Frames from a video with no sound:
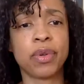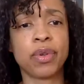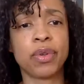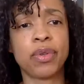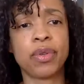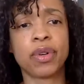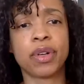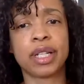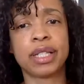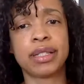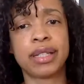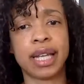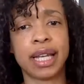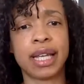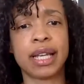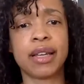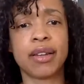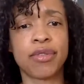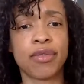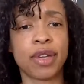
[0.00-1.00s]
who are
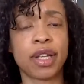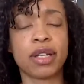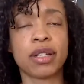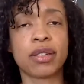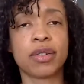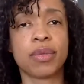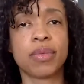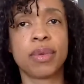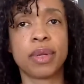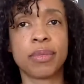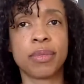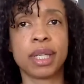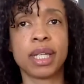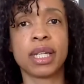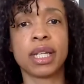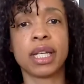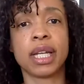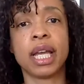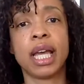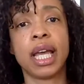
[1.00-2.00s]
taking advantage of
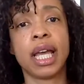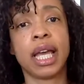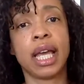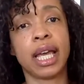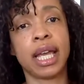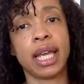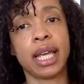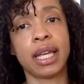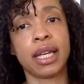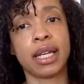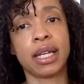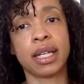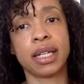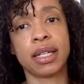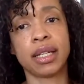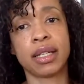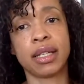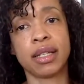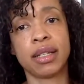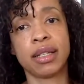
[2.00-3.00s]
women
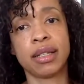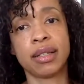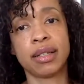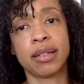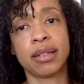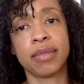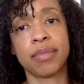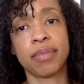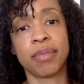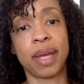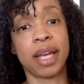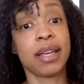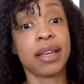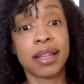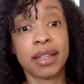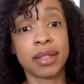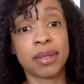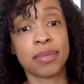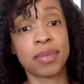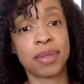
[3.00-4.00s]
and
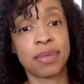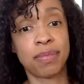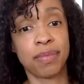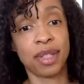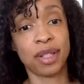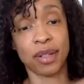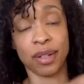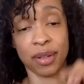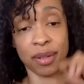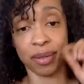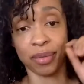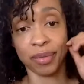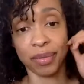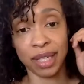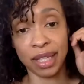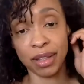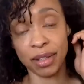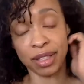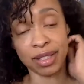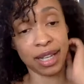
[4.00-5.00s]
making them, you know,
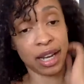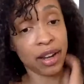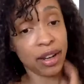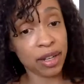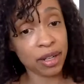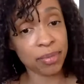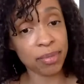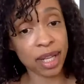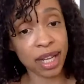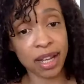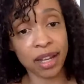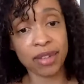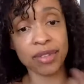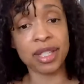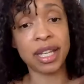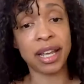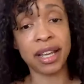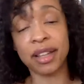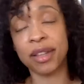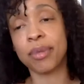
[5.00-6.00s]
either tearing them down,
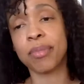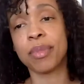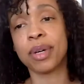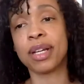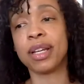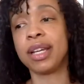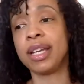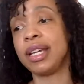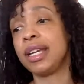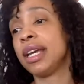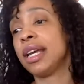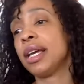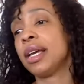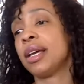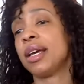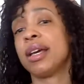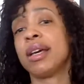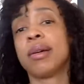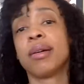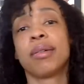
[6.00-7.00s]
taking their money,
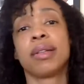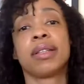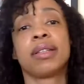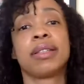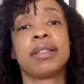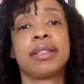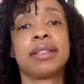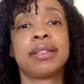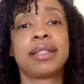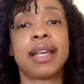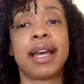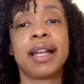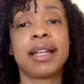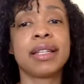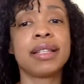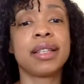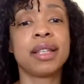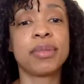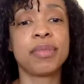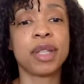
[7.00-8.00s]

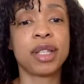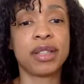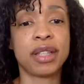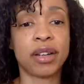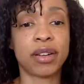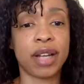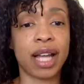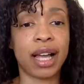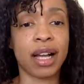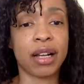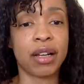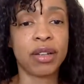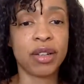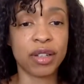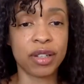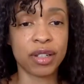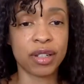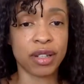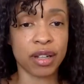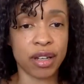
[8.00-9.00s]
telling them that they're not
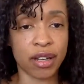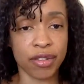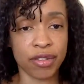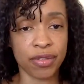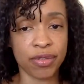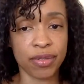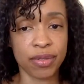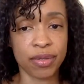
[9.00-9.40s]
good enough.